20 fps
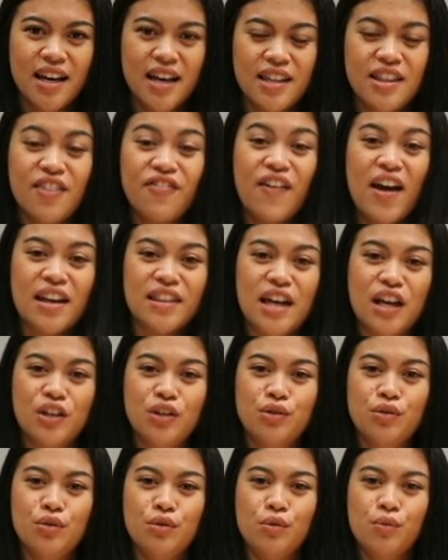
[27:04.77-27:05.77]
The fact
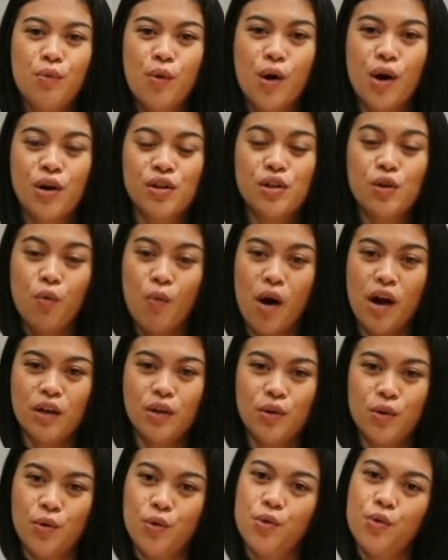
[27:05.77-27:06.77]
that you were the one
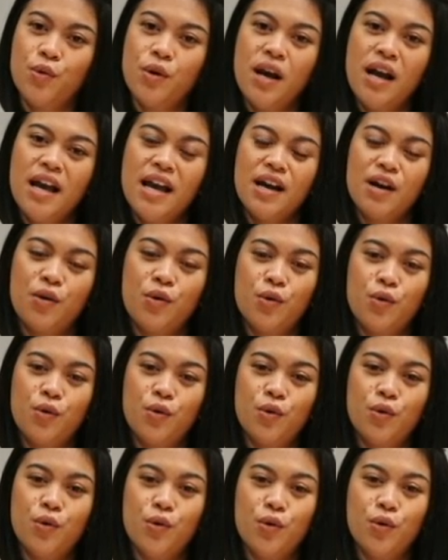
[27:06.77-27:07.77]
who,
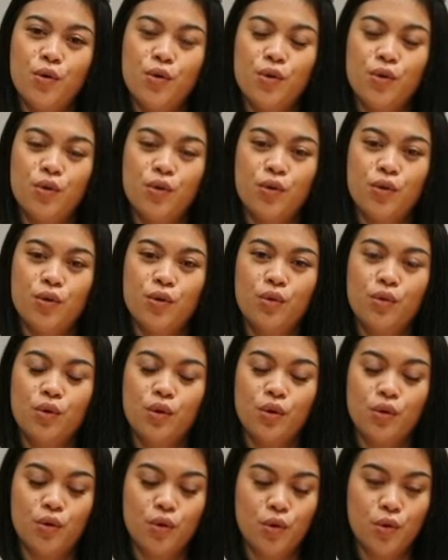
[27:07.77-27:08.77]

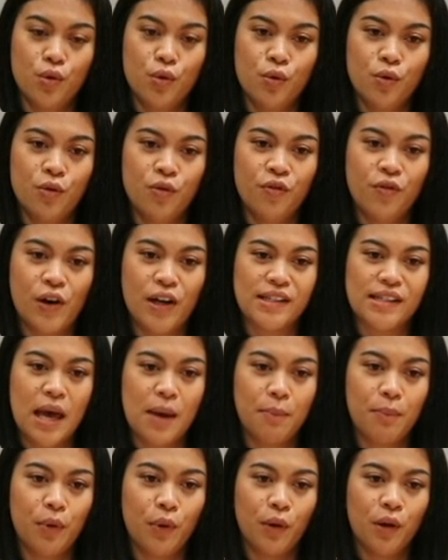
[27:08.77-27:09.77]
for
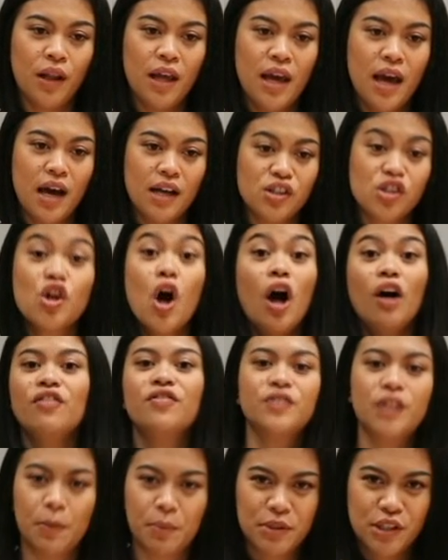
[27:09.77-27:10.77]
example,
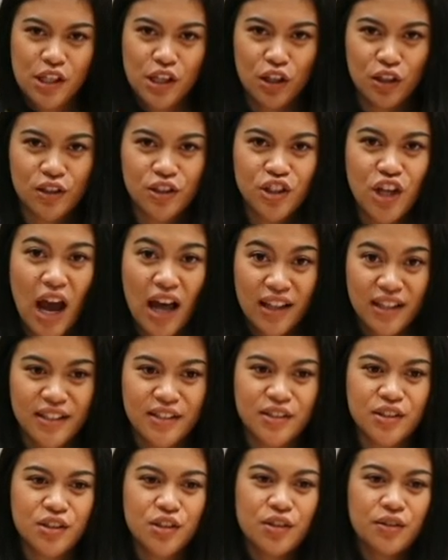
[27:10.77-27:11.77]
solved a particular
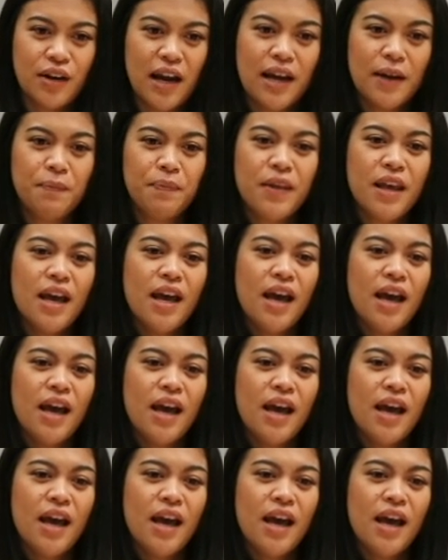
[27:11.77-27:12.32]
challenge, right?